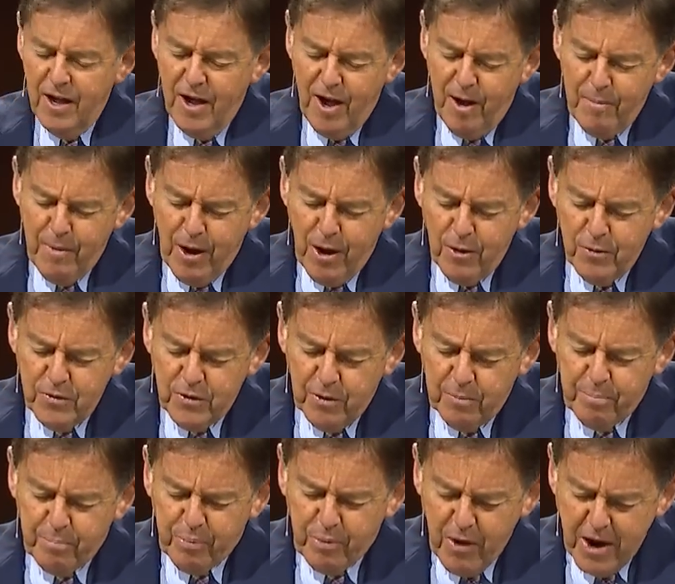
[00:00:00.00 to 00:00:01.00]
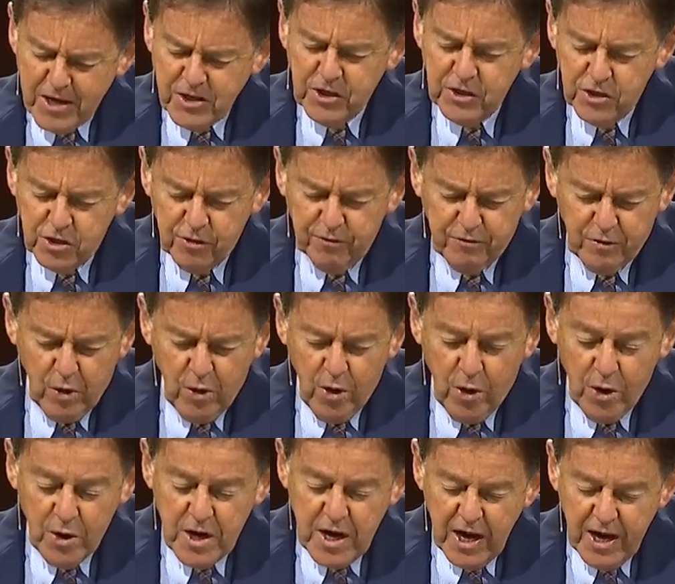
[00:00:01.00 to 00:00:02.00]
about the presence of
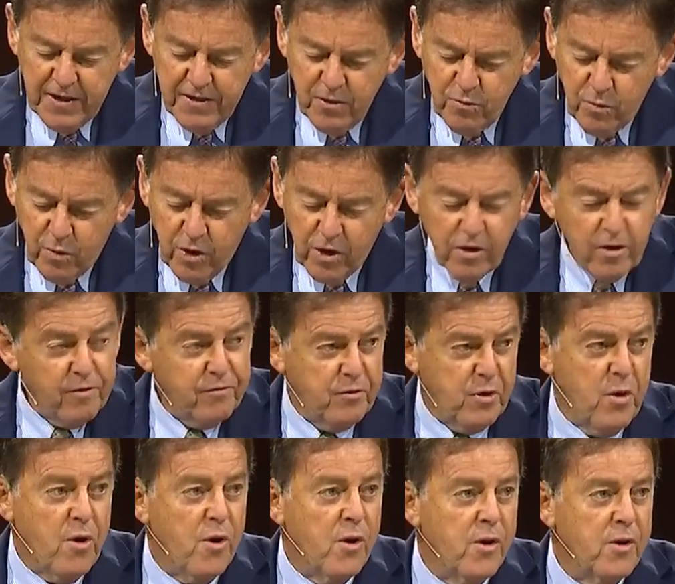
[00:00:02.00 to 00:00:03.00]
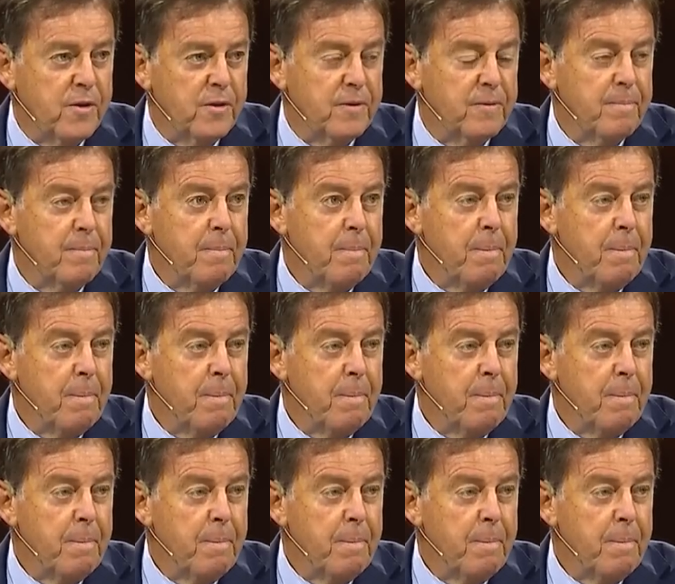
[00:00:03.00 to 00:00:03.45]
God and the work of God.